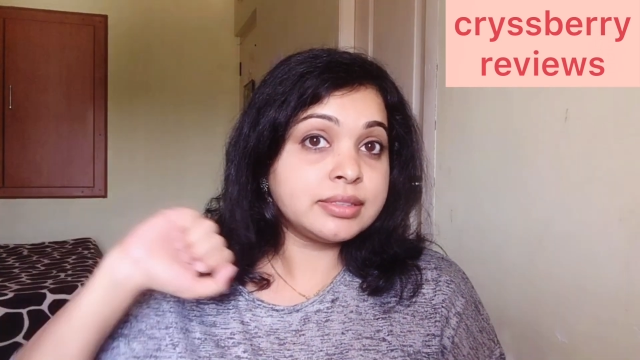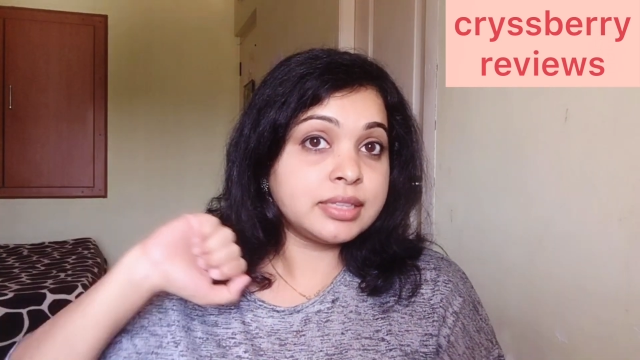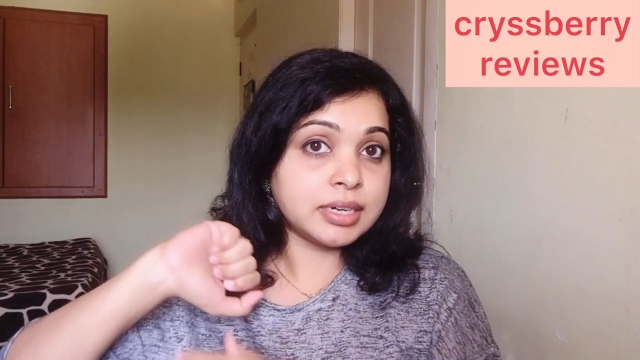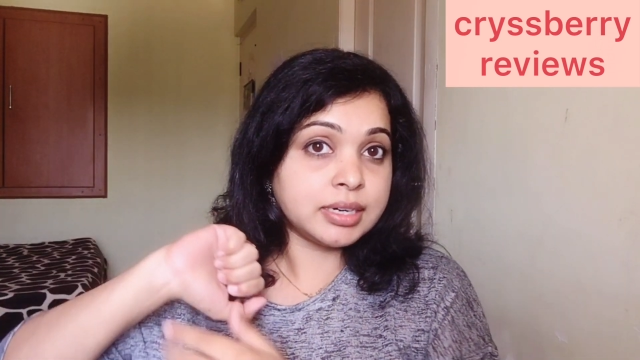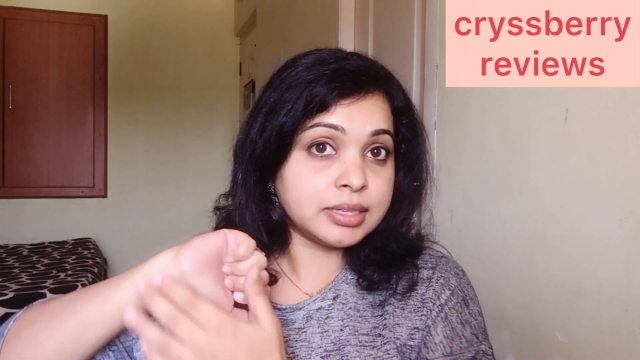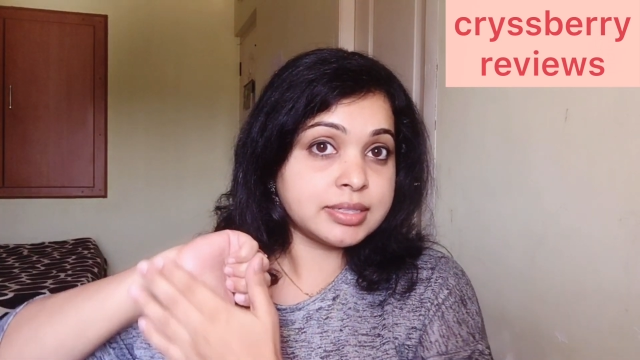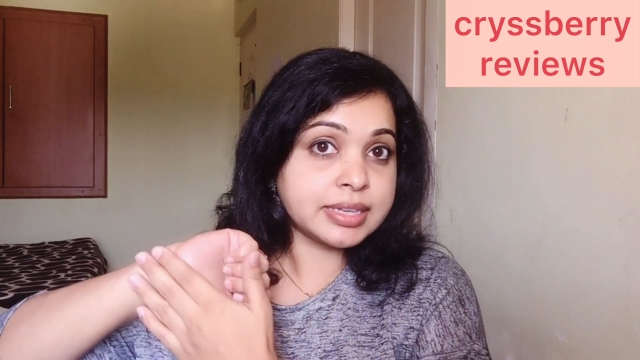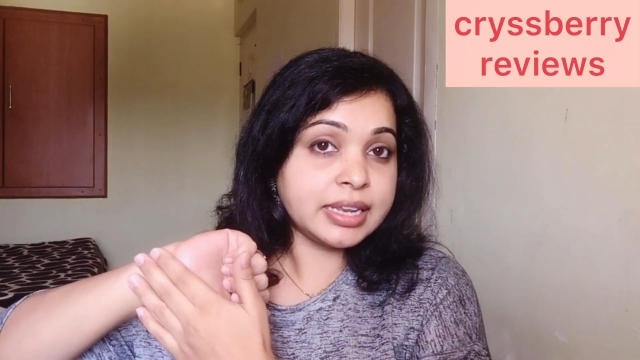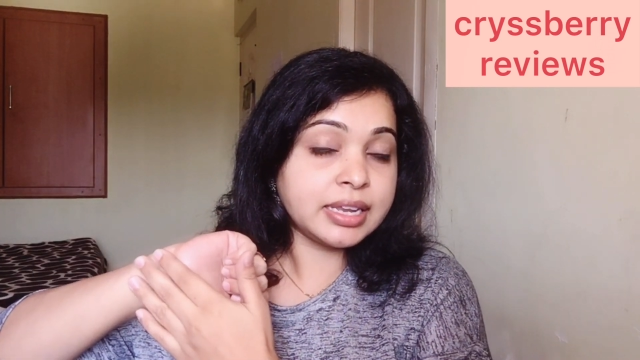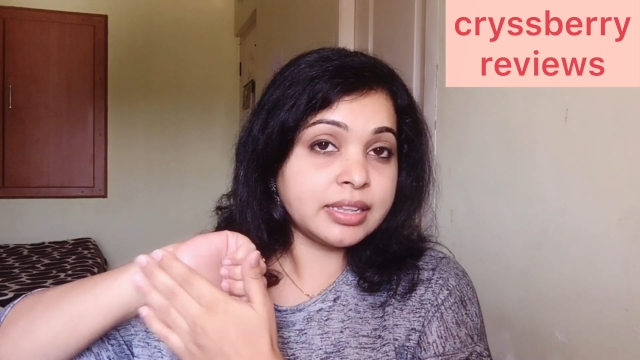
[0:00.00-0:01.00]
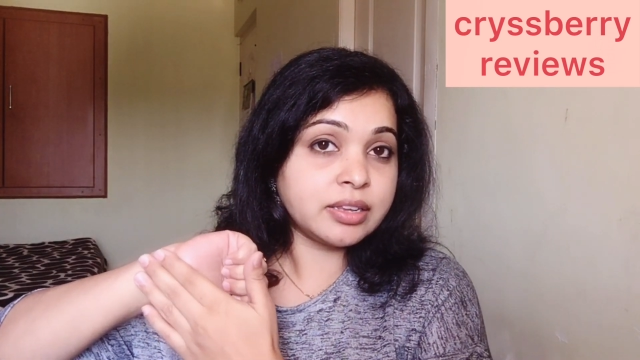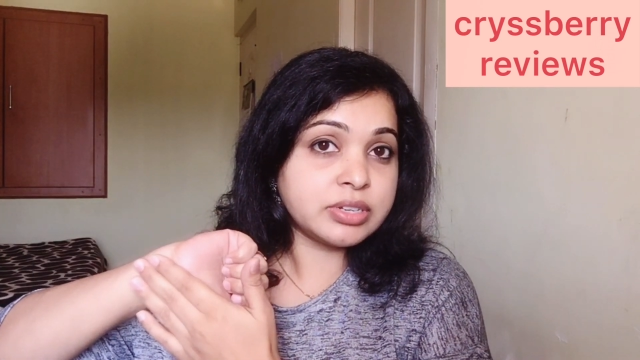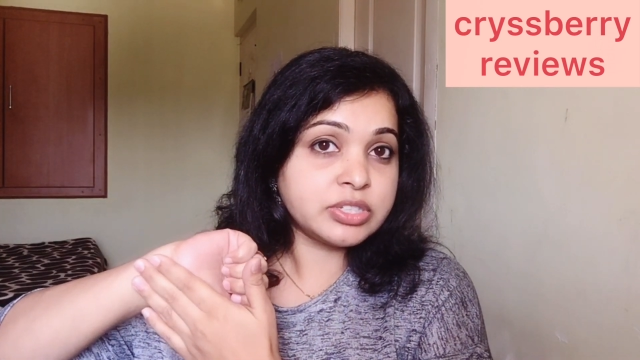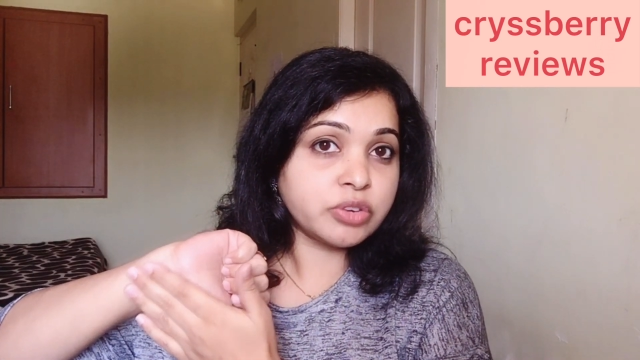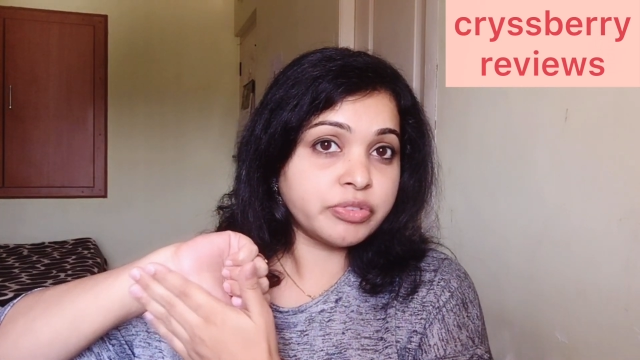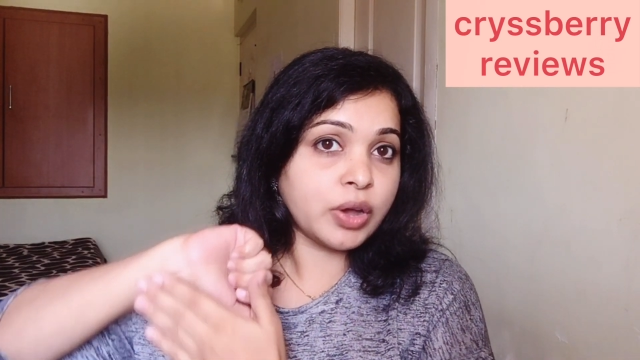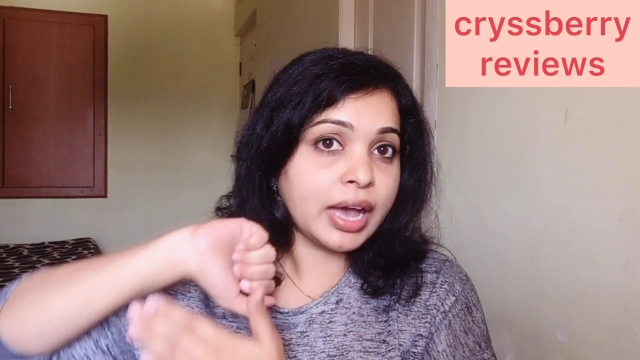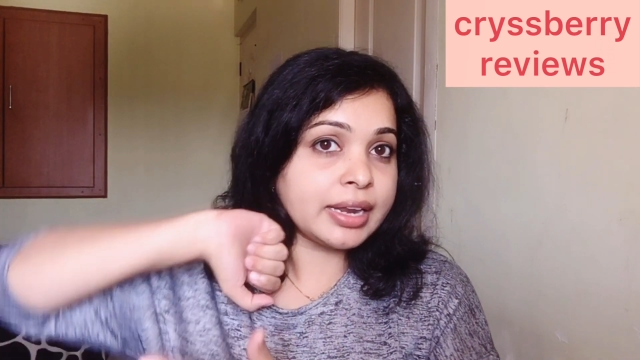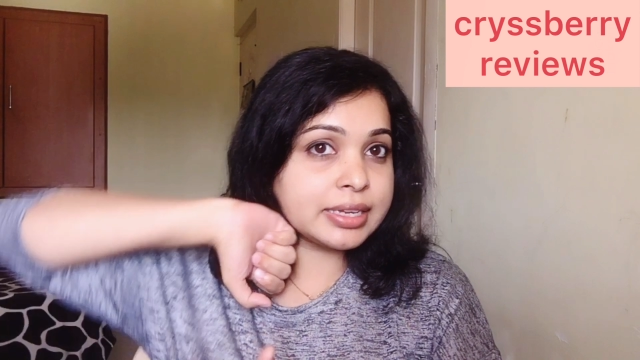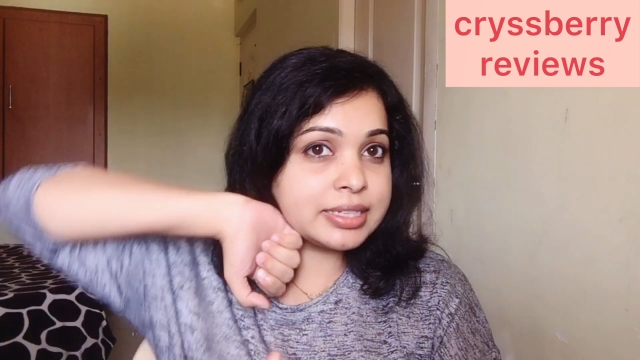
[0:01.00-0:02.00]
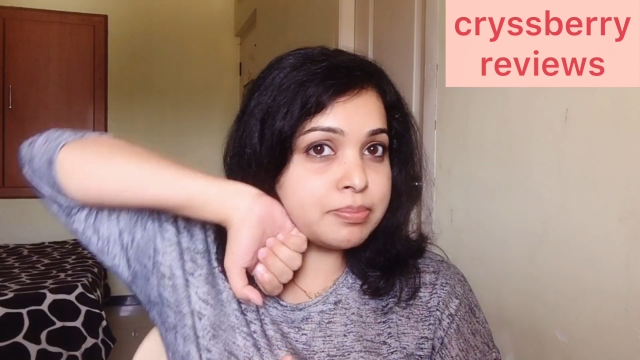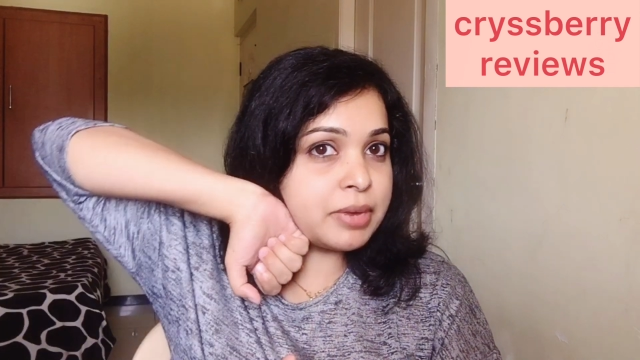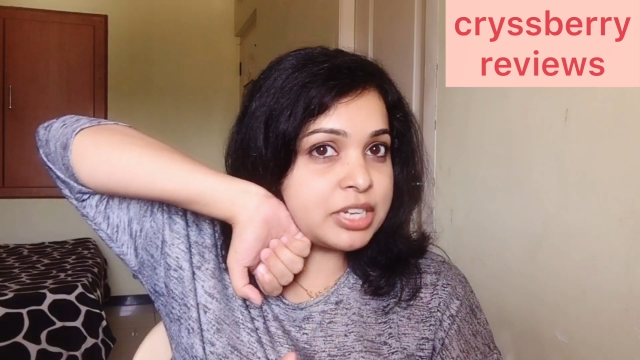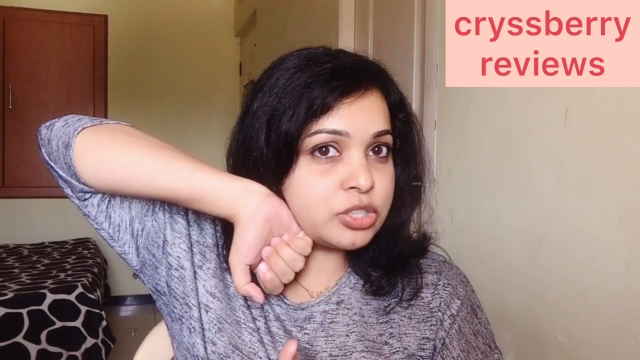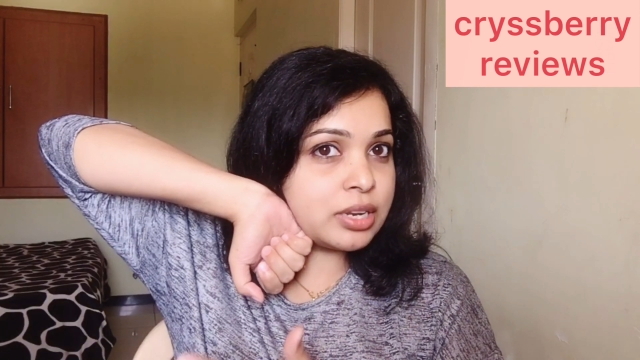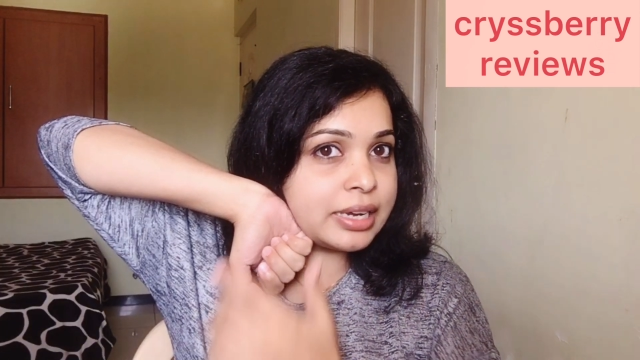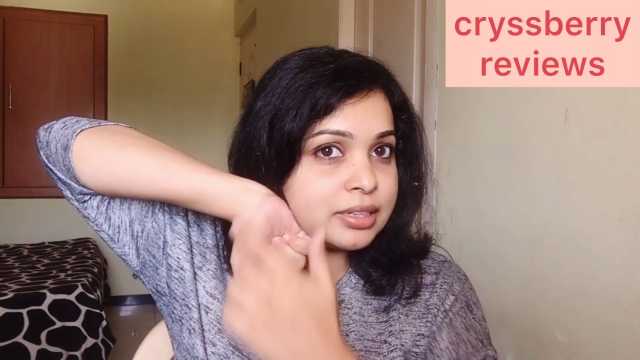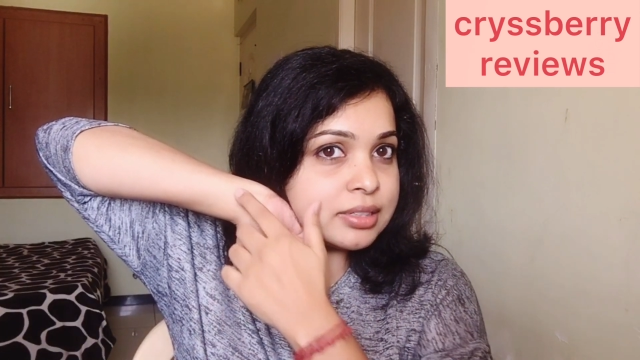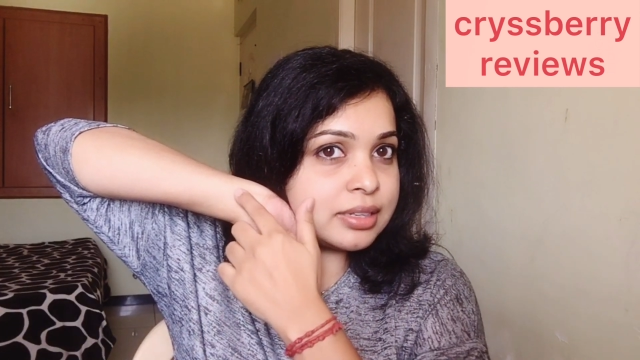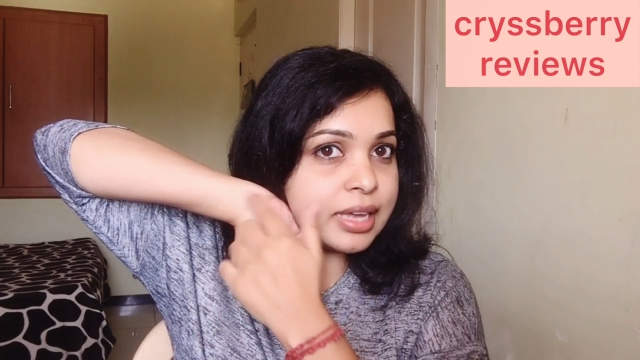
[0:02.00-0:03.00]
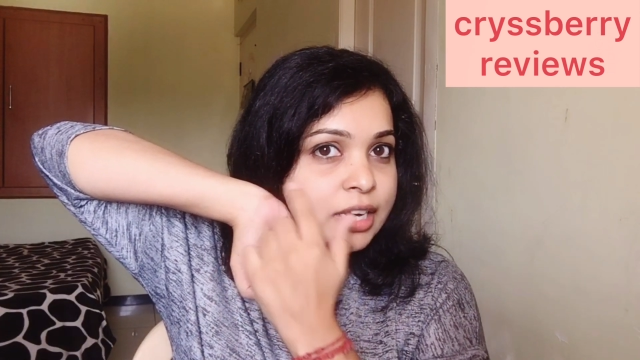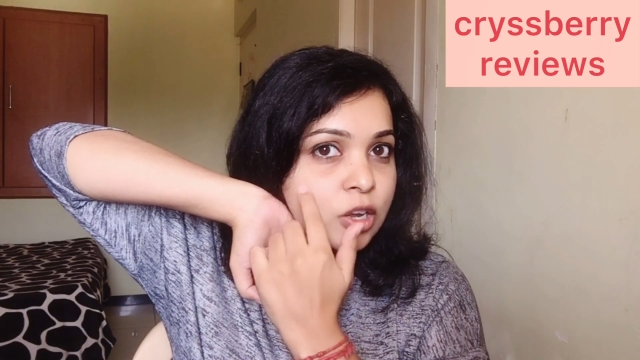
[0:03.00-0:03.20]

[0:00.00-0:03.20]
the skin in the wrist of your hand is much lighter than that